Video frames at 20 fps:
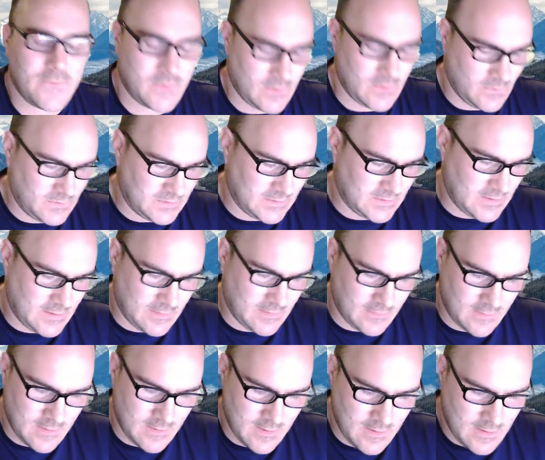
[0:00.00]
it was done,
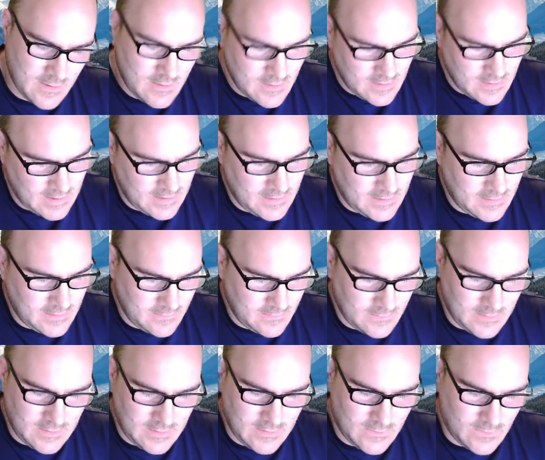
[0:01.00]
and in,
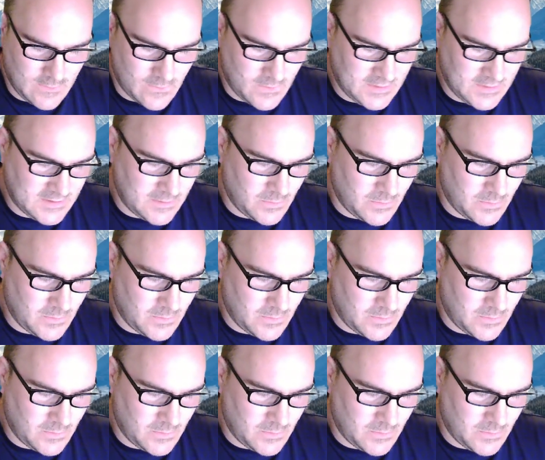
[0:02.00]
you know, a reasonably